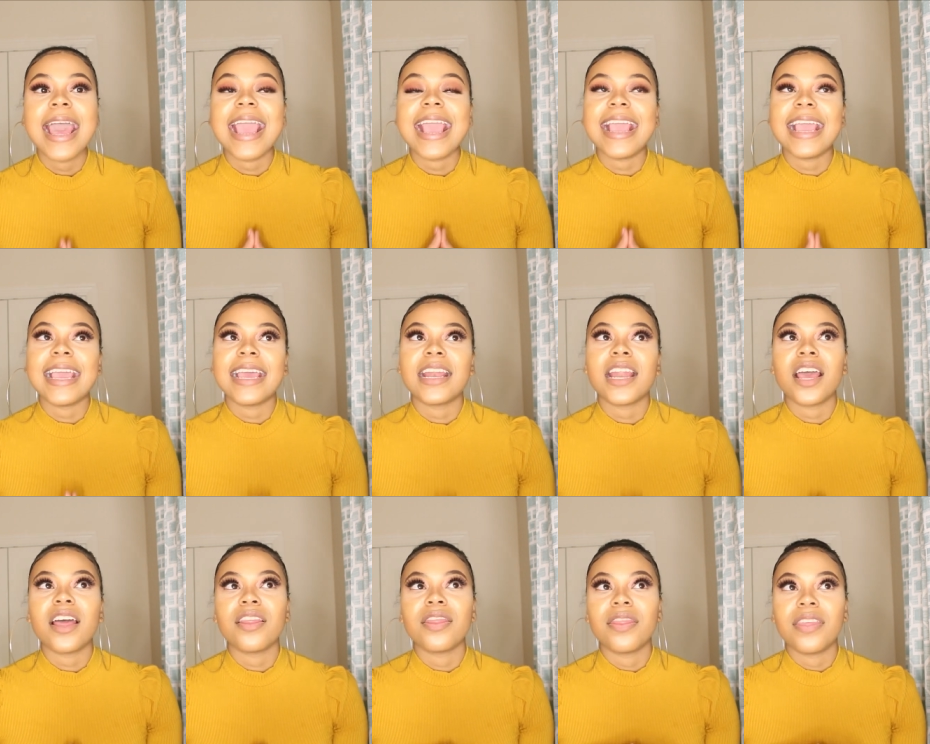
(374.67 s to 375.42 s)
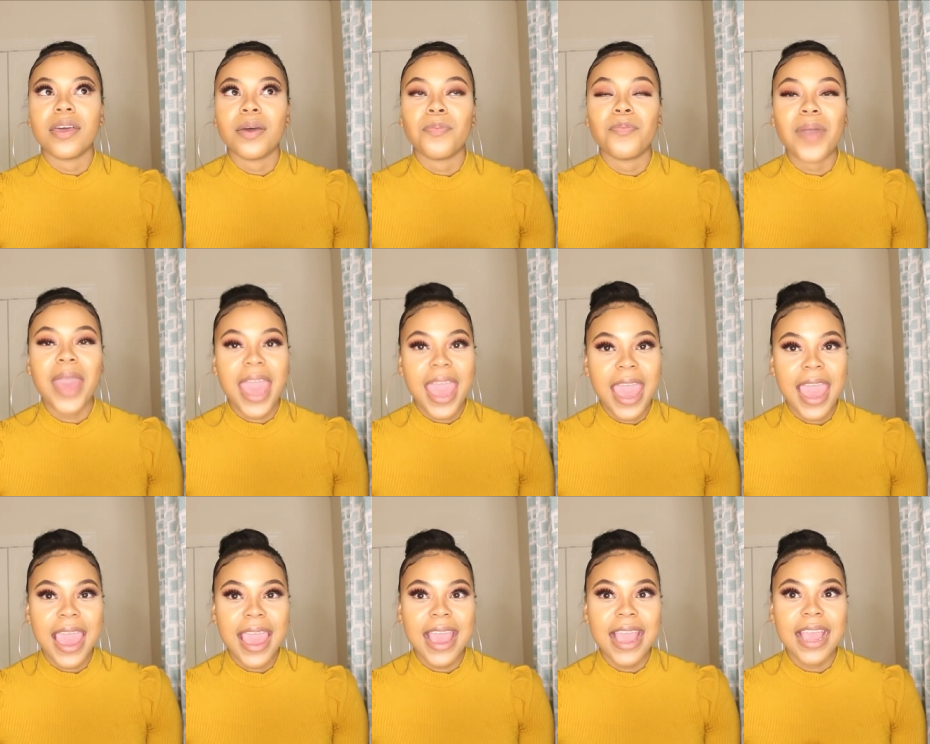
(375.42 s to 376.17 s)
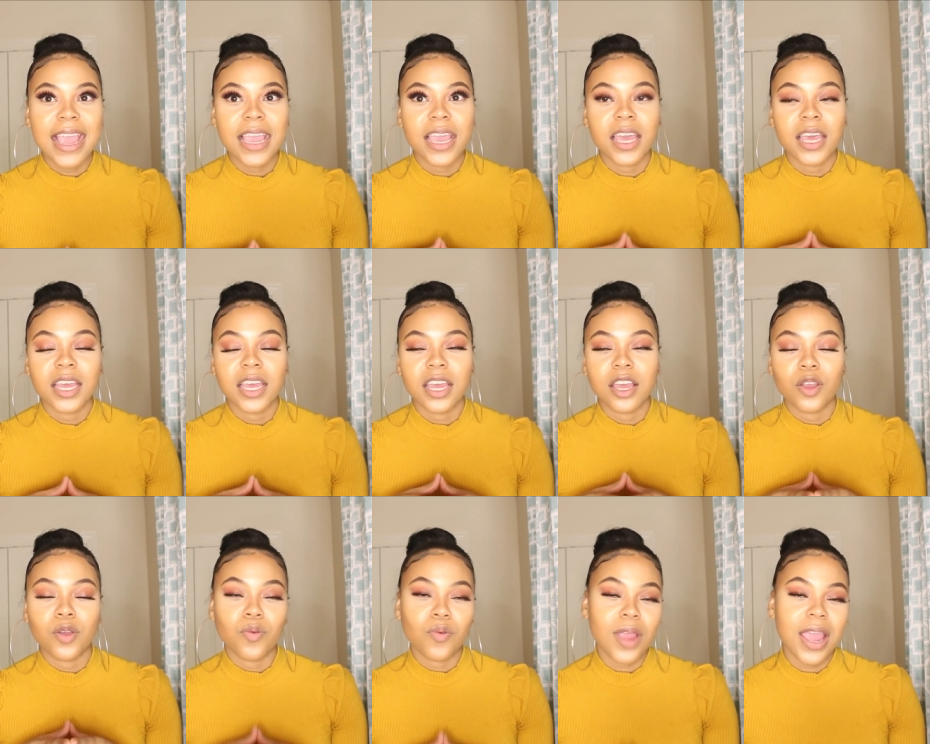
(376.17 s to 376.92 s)
and the pay
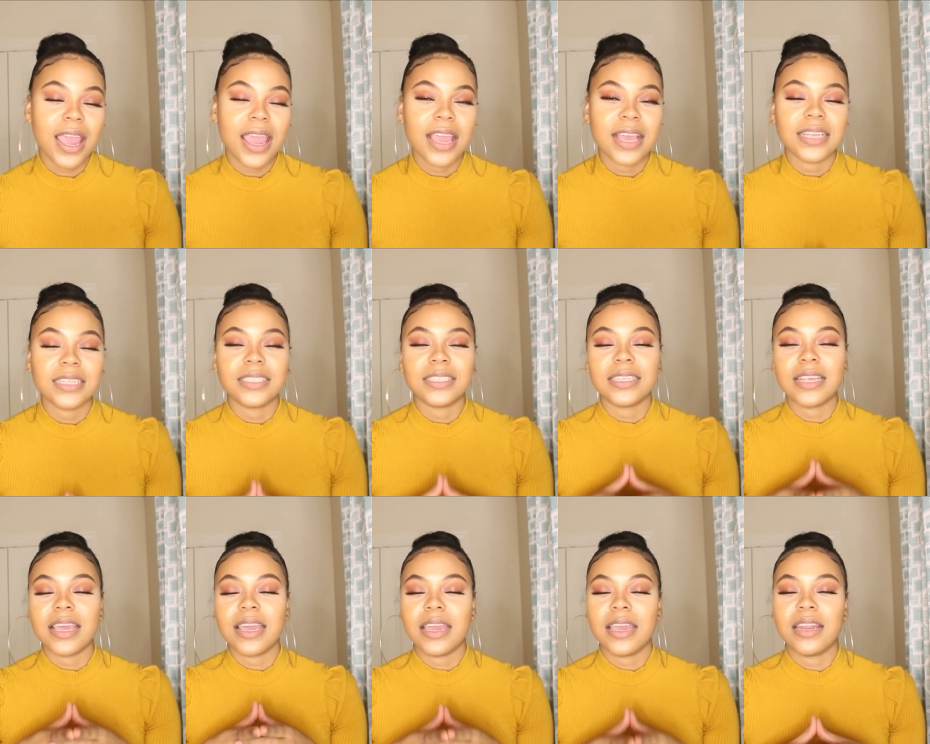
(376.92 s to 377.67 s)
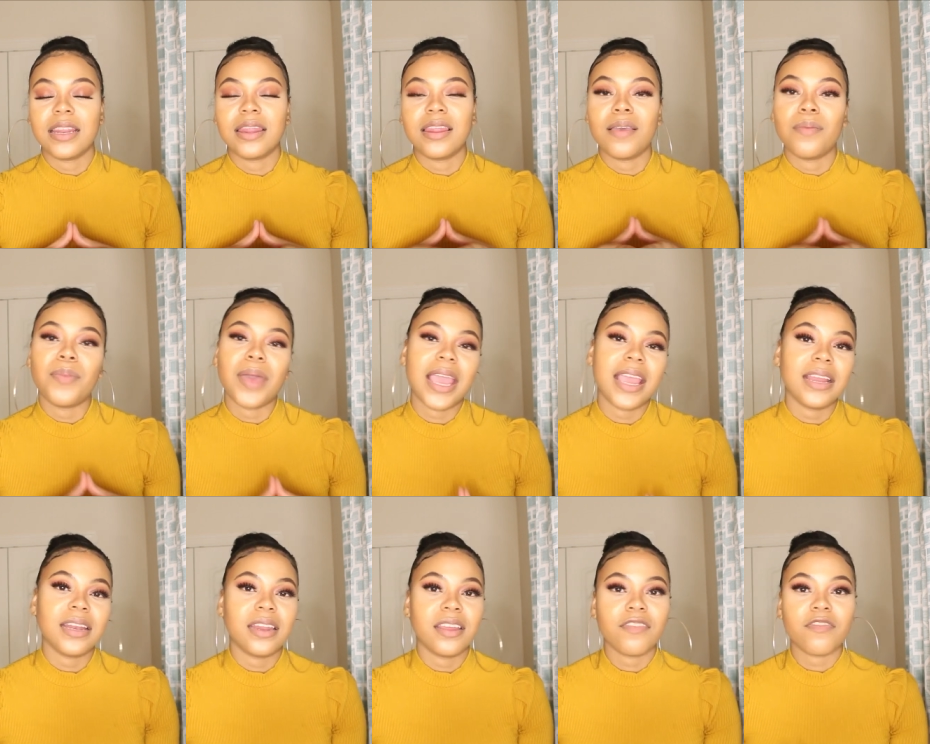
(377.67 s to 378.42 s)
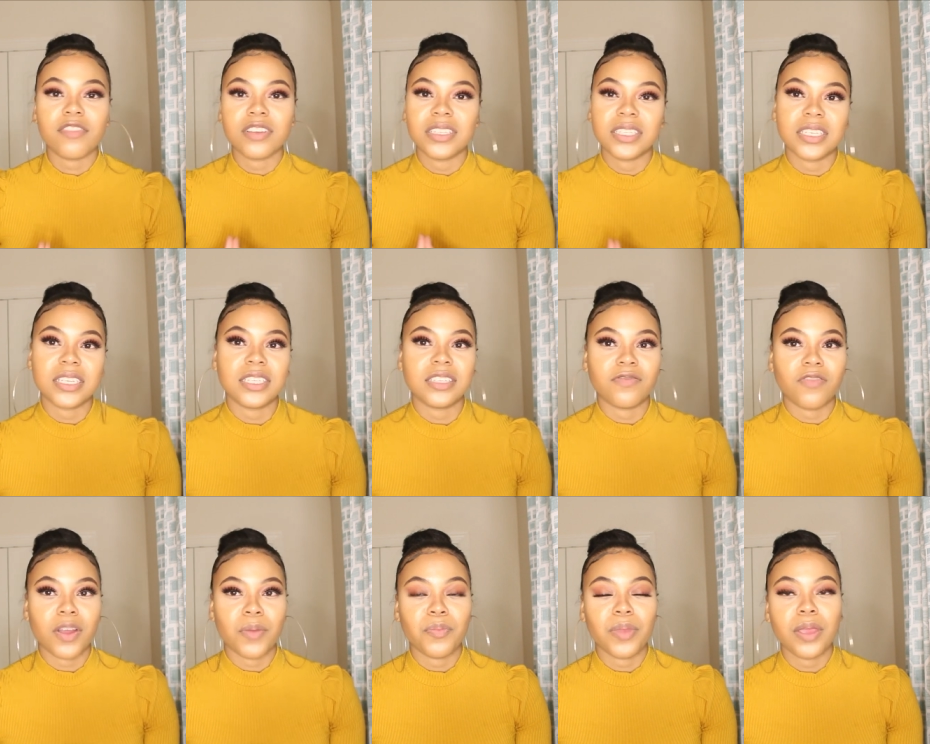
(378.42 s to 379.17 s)
grades and the pay differences
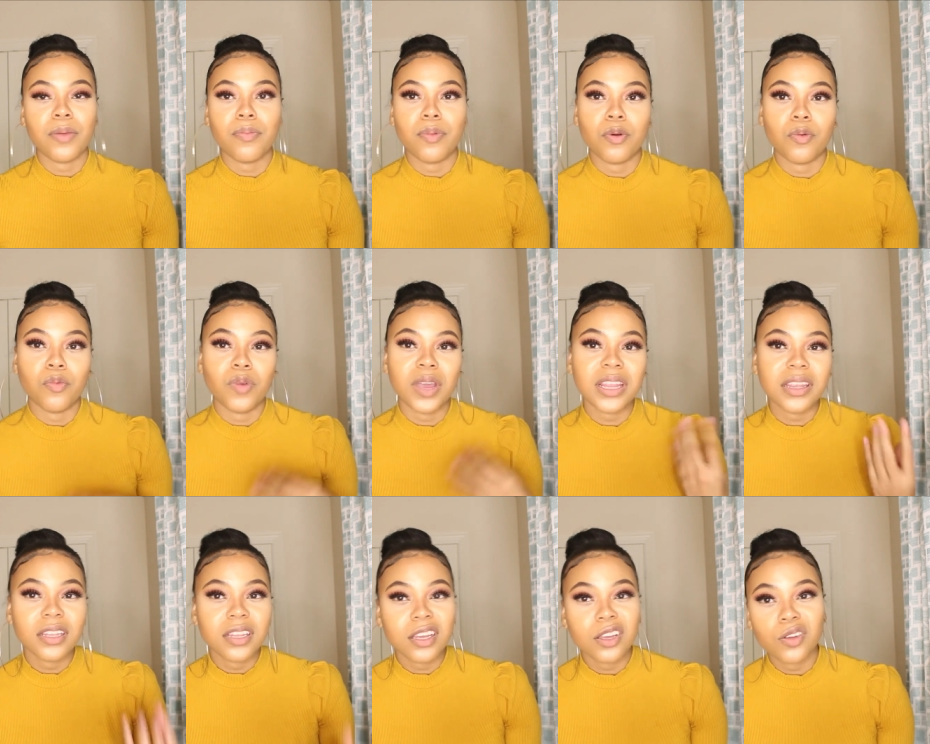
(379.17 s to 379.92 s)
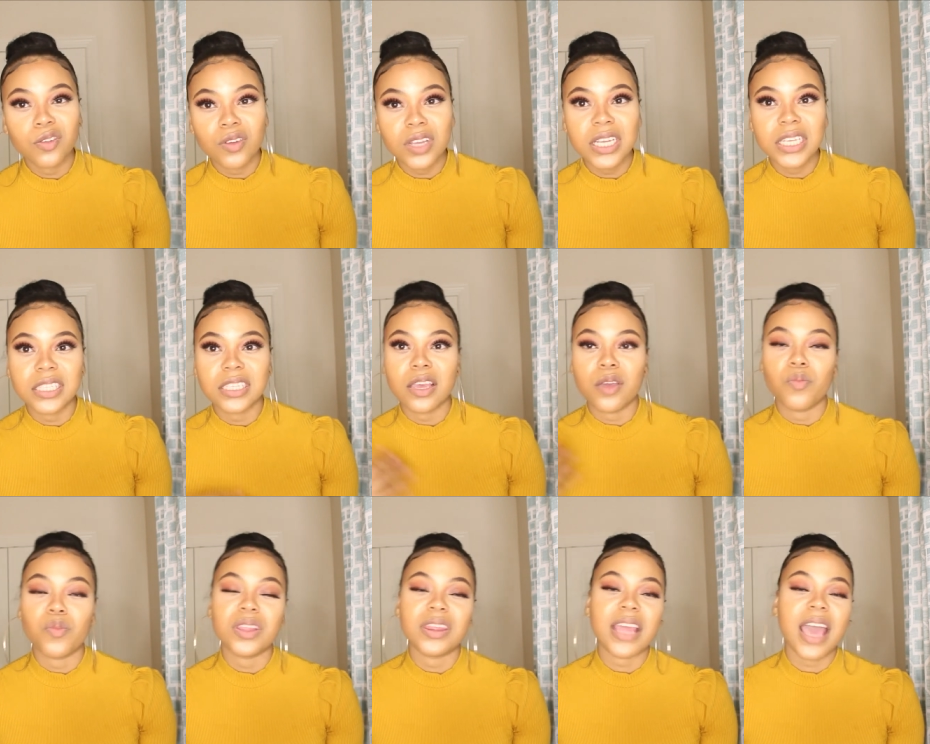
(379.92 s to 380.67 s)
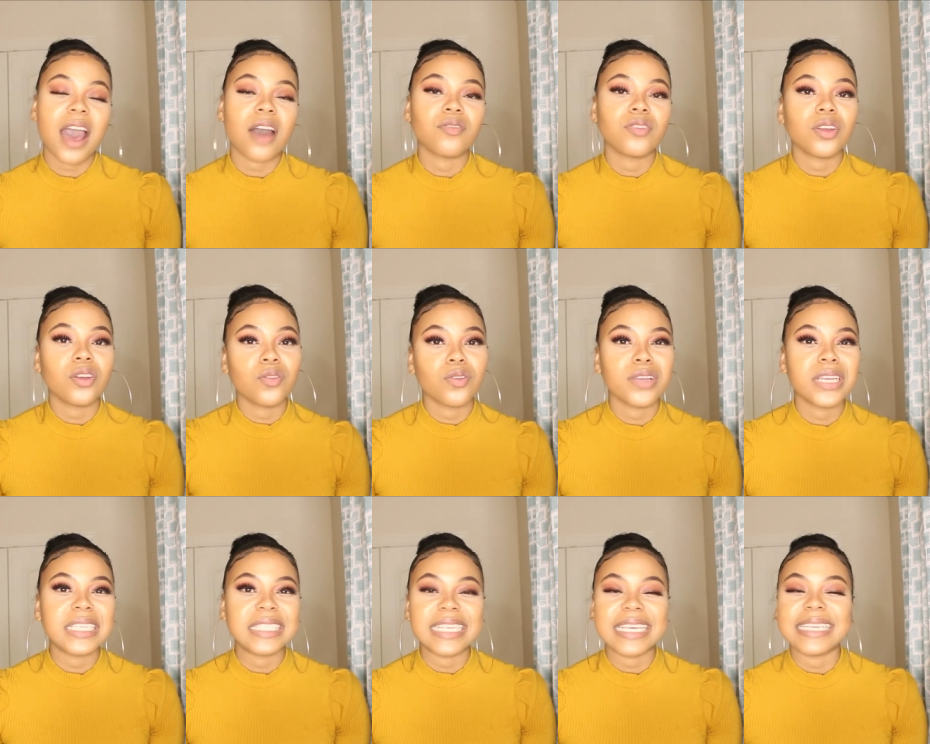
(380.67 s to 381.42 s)
from people with degrees and without
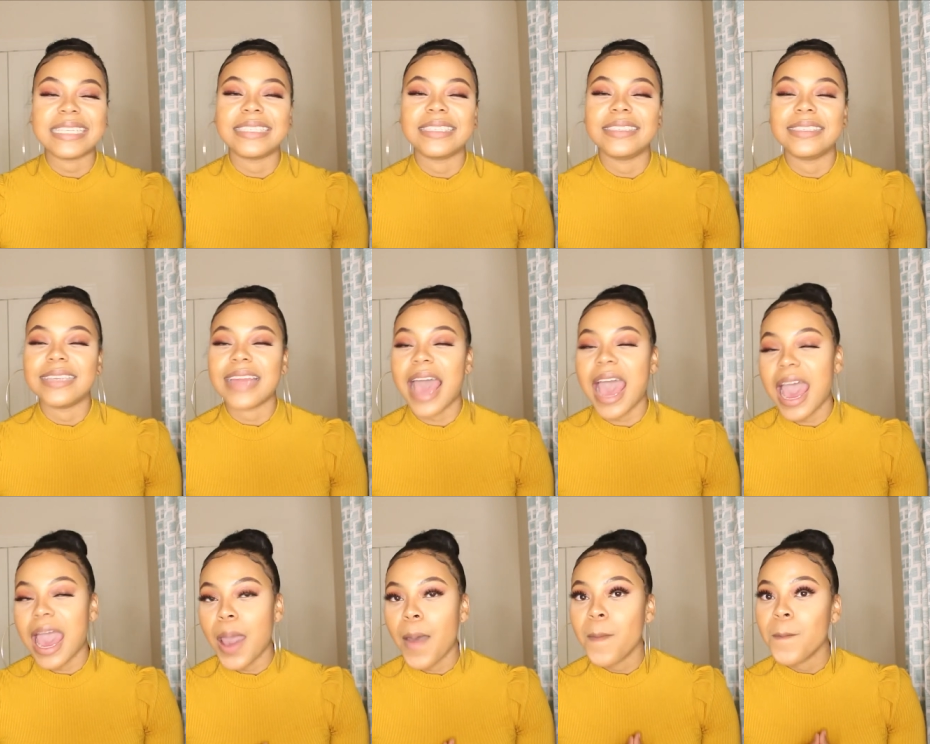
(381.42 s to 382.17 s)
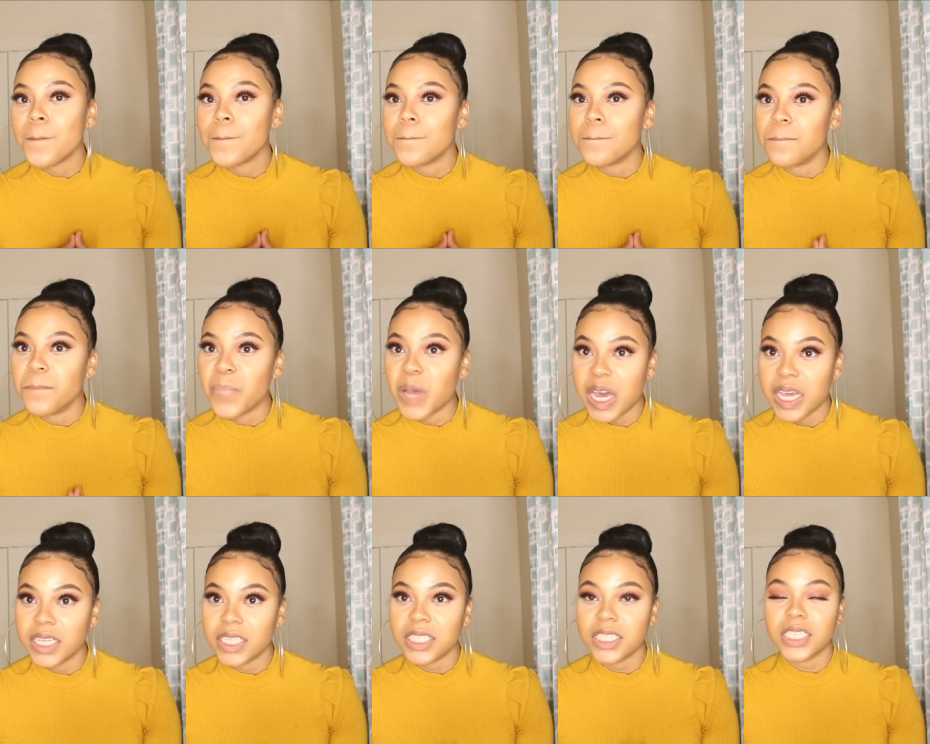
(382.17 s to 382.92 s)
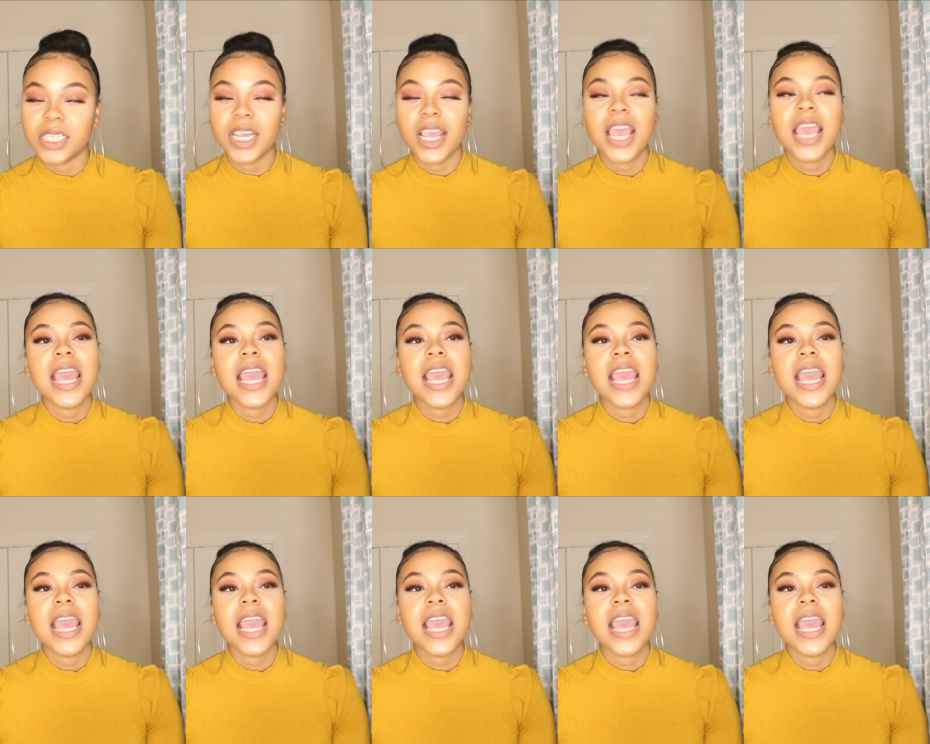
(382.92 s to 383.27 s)
degrees is not much.